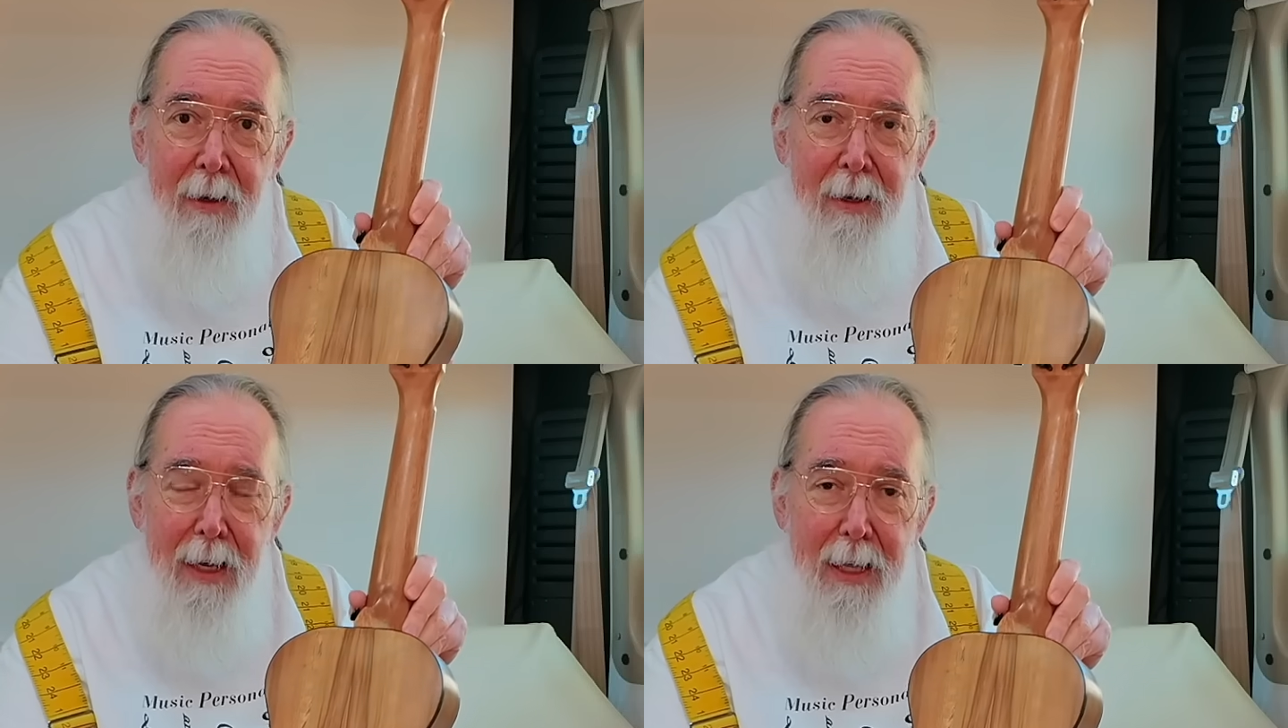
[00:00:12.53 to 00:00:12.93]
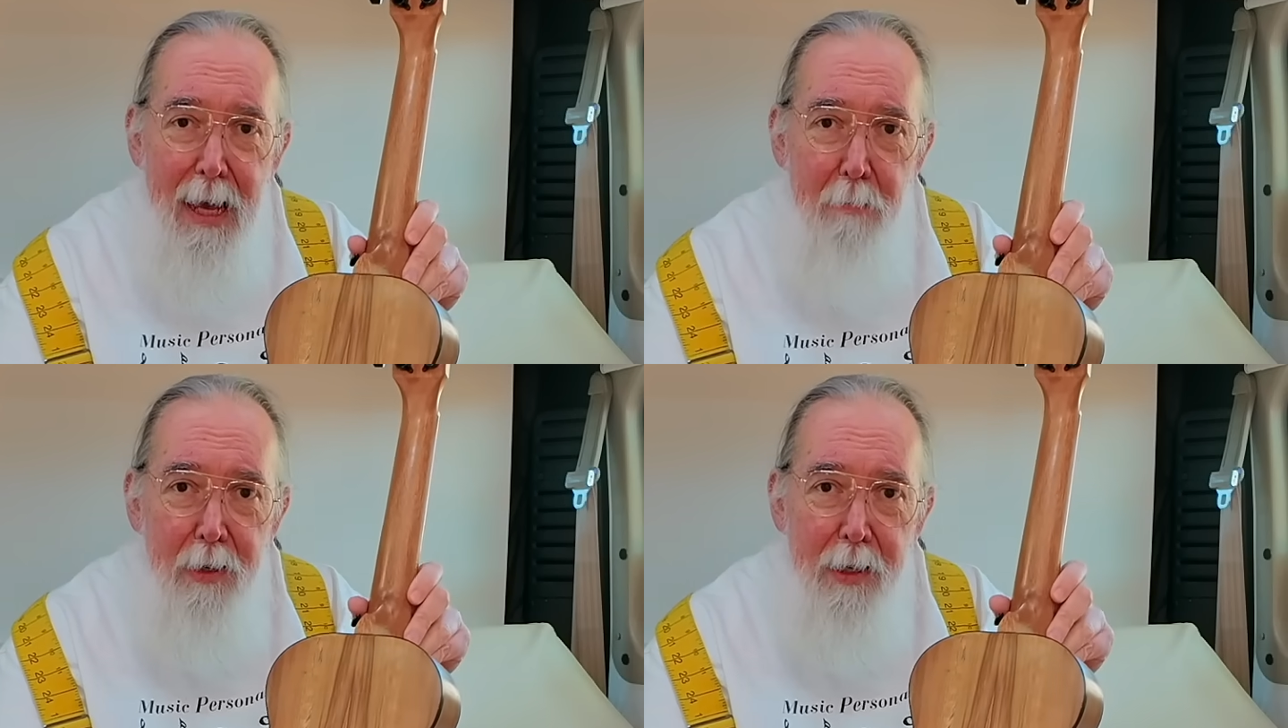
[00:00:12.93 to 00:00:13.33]
and
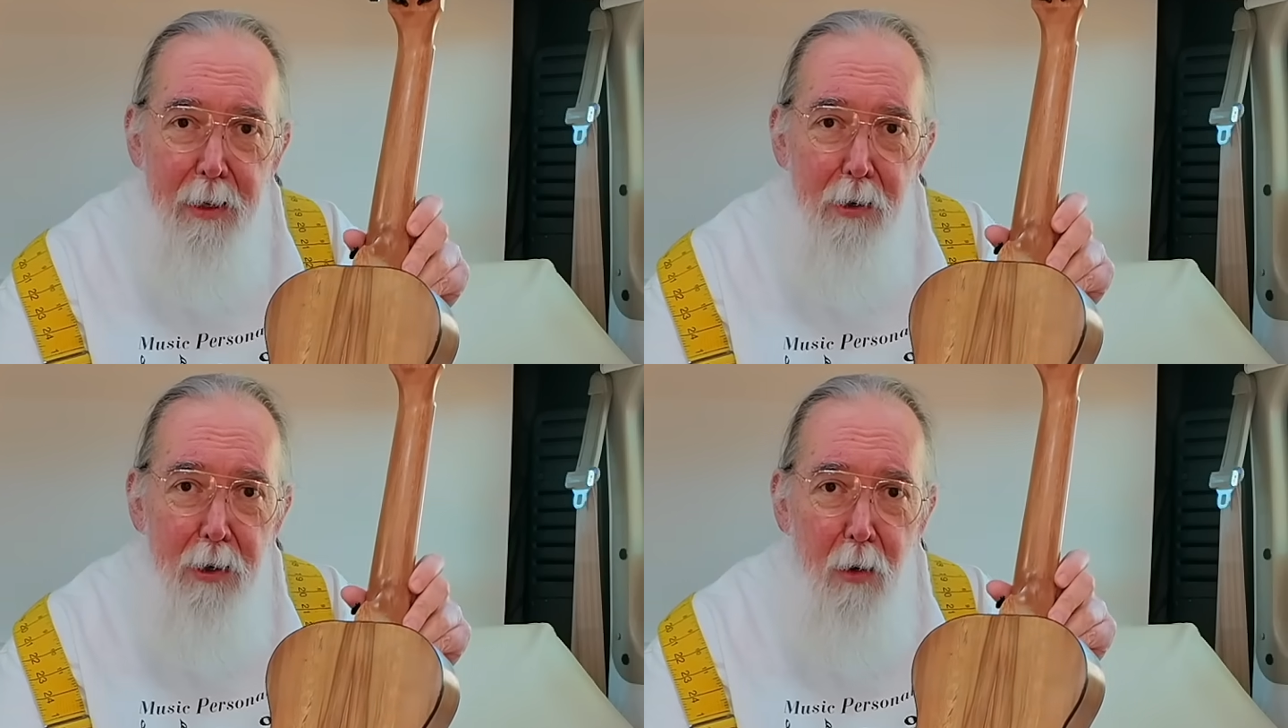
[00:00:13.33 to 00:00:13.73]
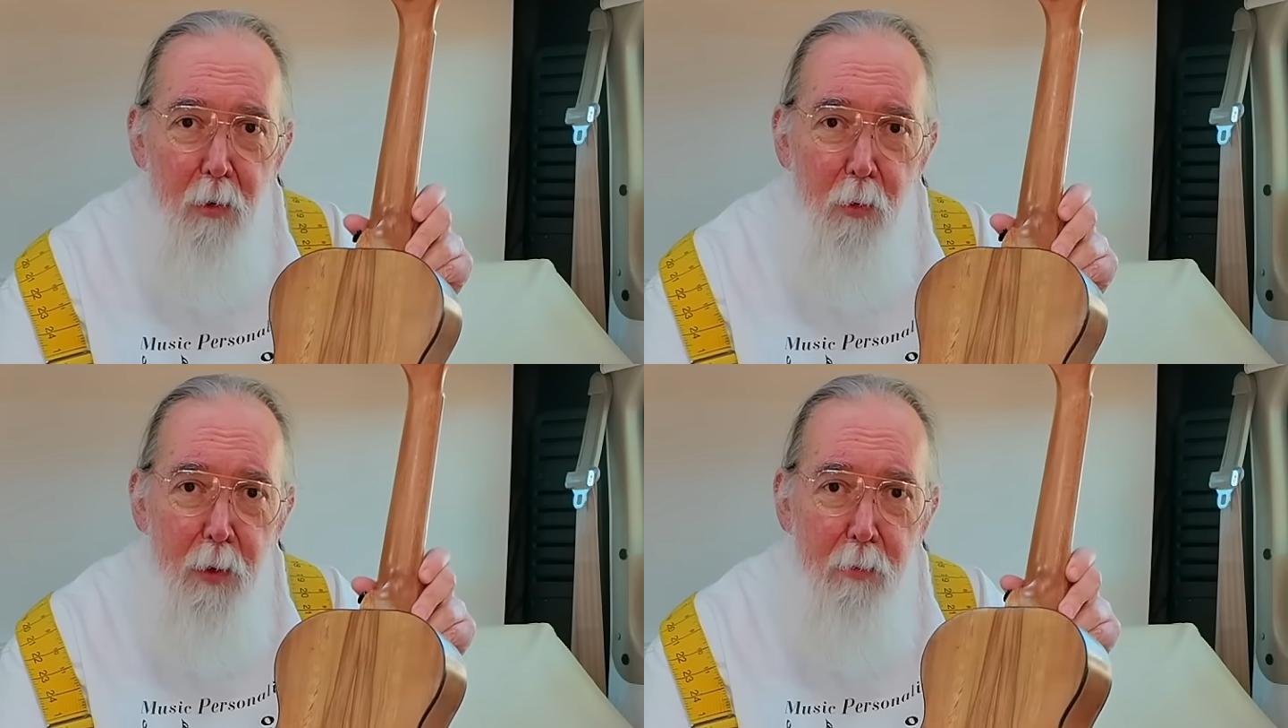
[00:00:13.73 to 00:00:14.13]
that particular
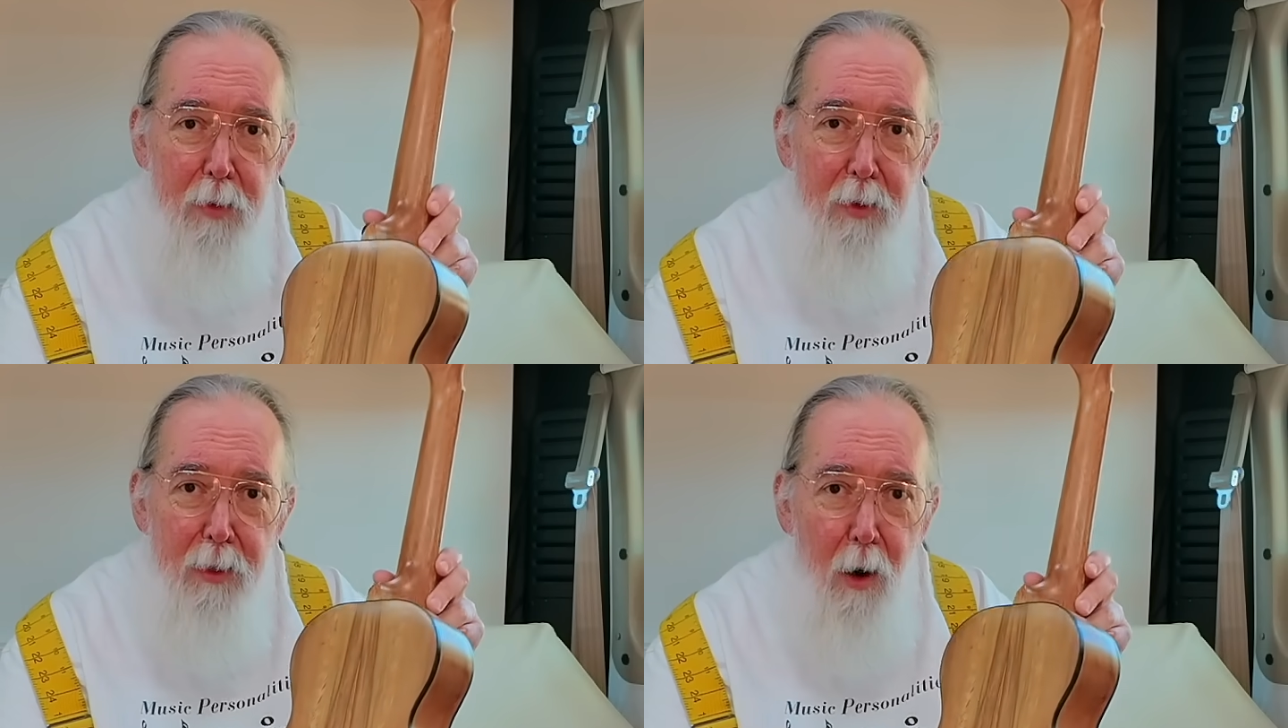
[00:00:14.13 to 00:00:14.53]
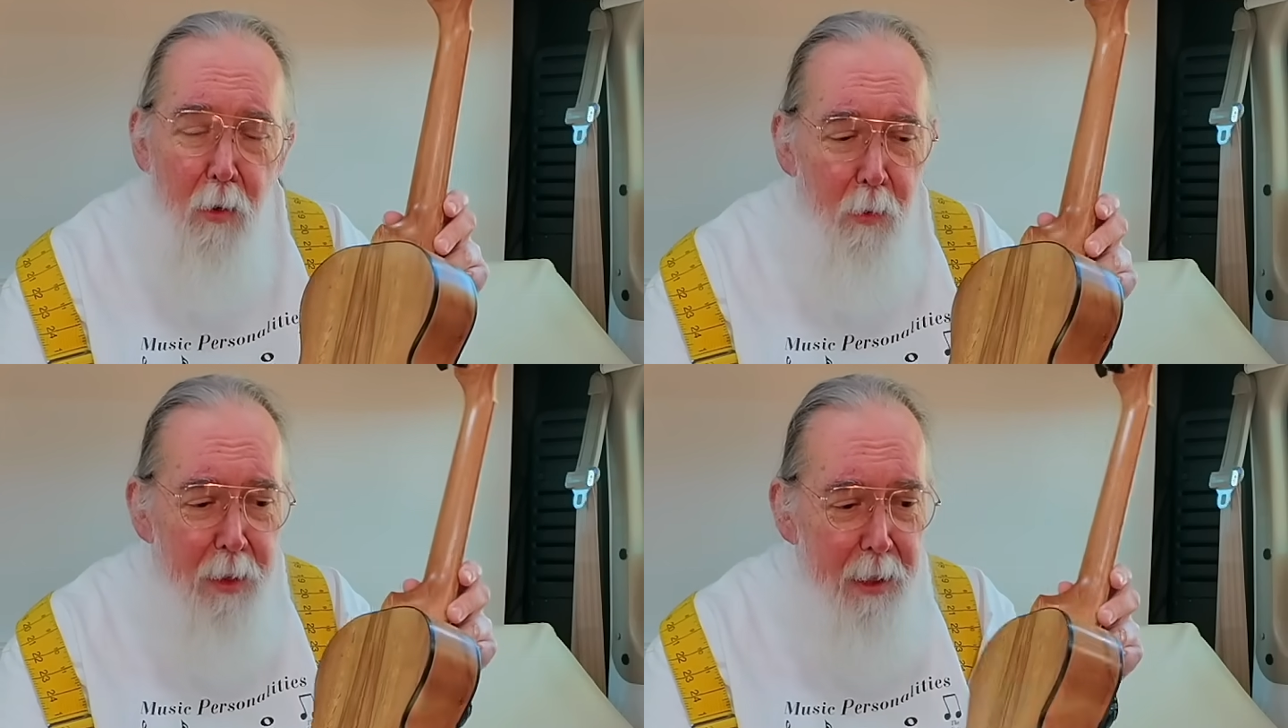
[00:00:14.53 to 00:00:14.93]
dogwood was a
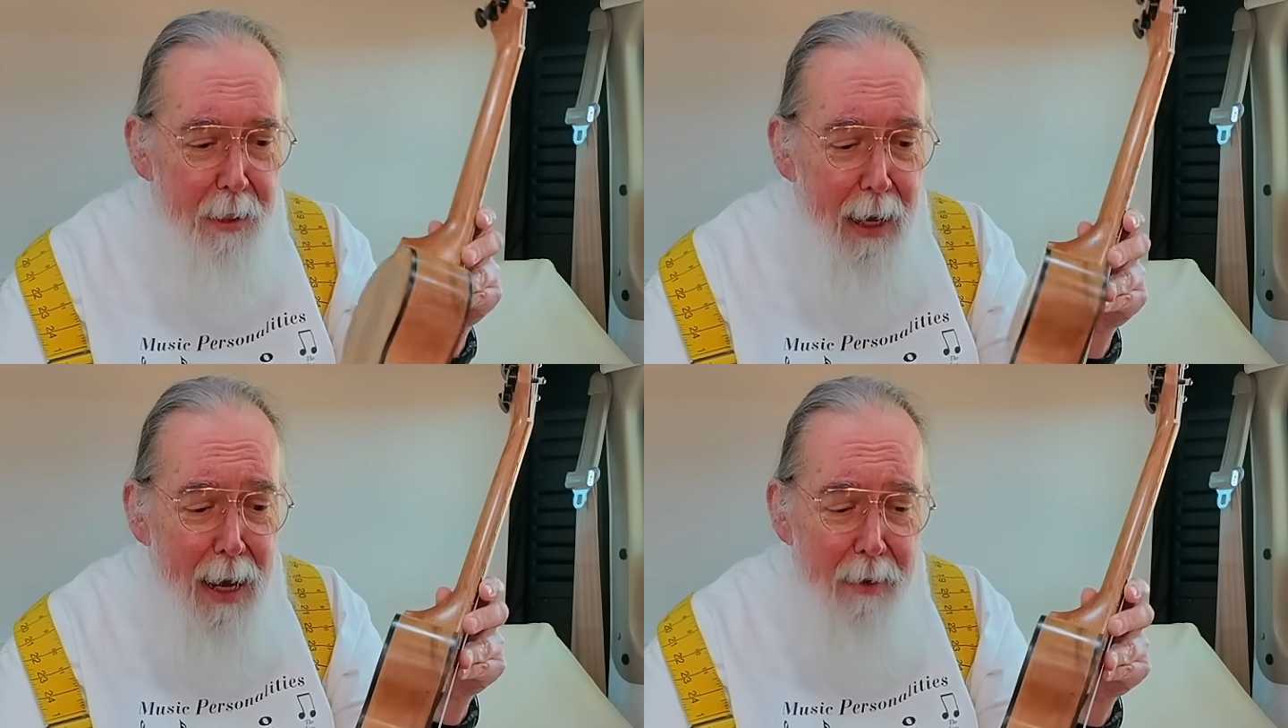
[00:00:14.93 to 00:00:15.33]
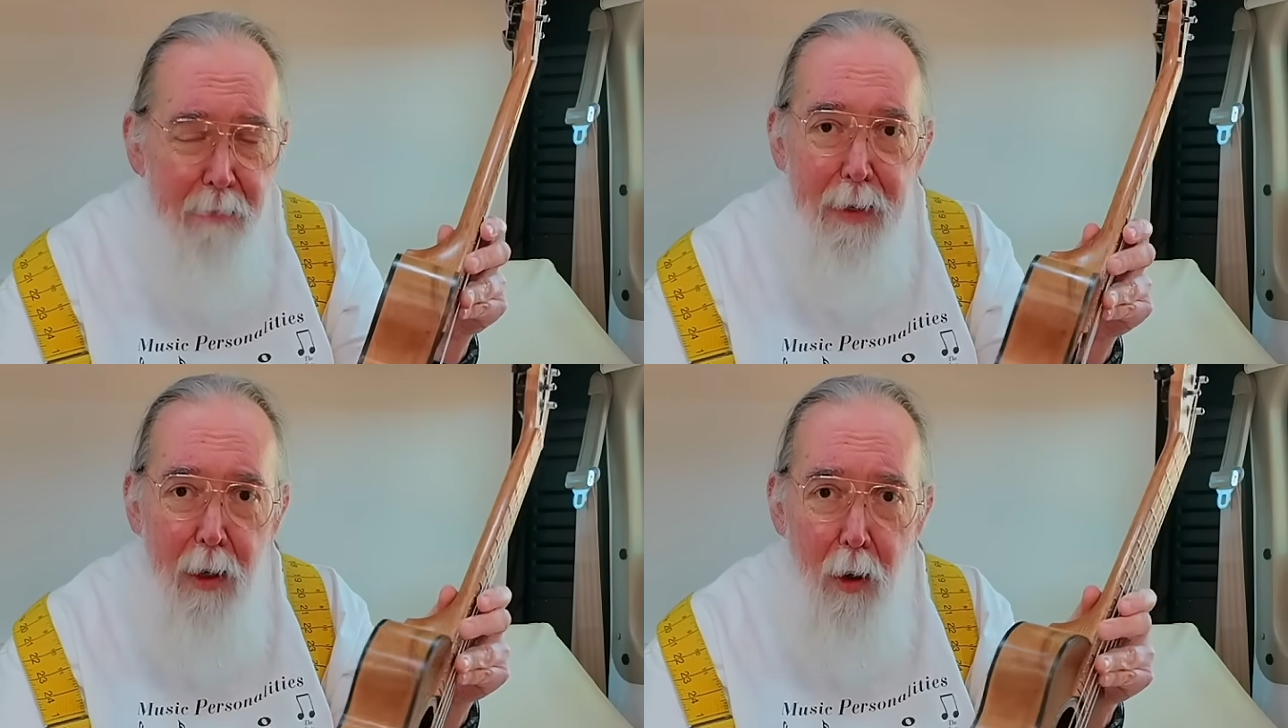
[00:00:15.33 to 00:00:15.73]
dogwood that died and
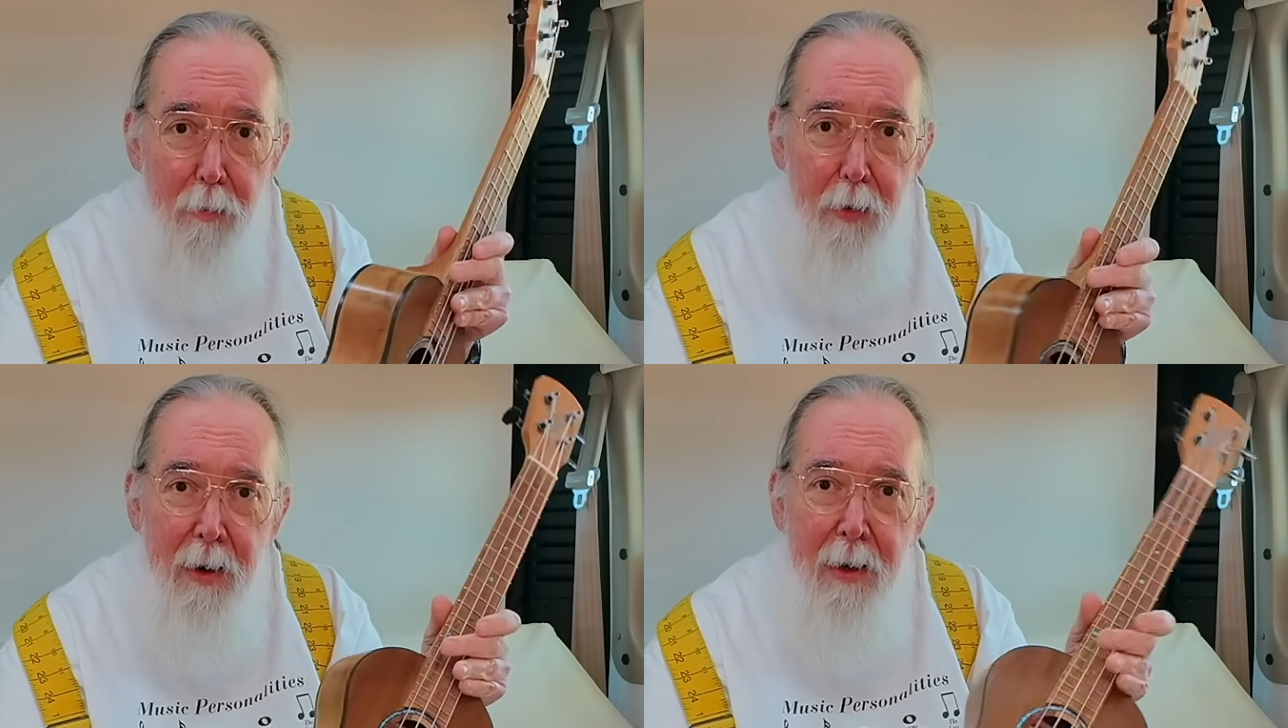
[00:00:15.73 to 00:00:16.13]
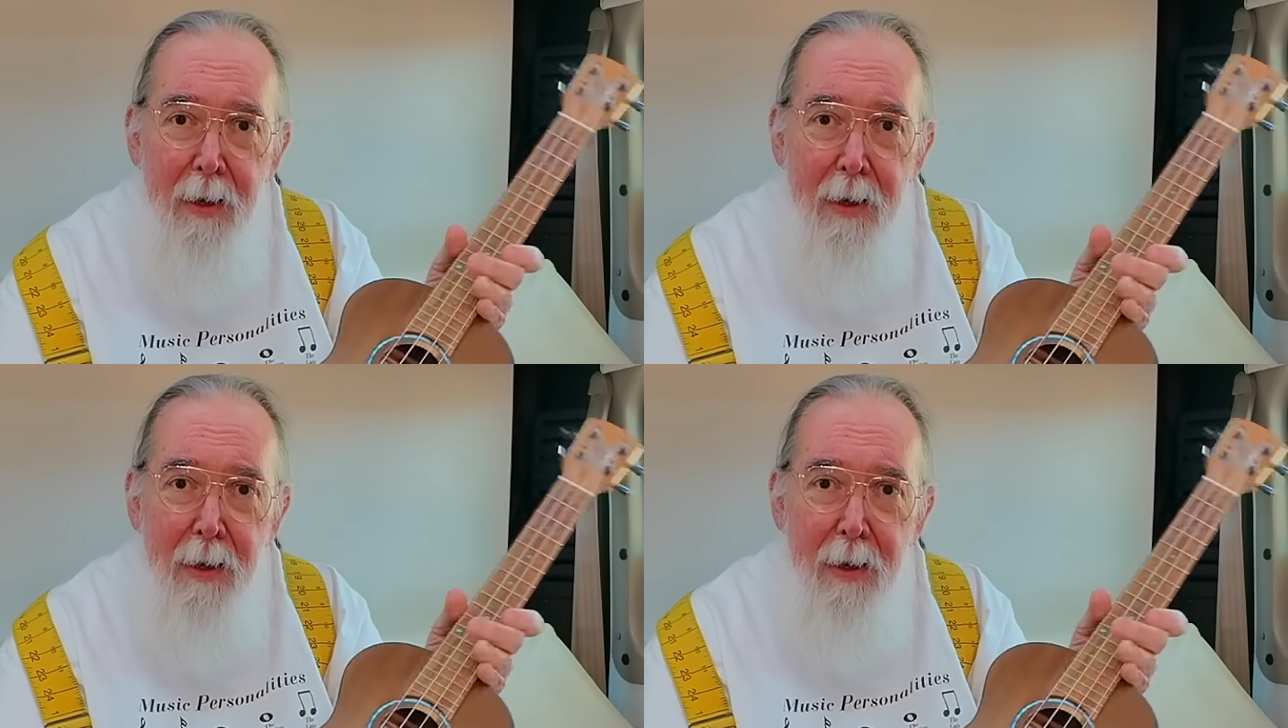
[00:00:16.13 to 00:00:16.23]
fell over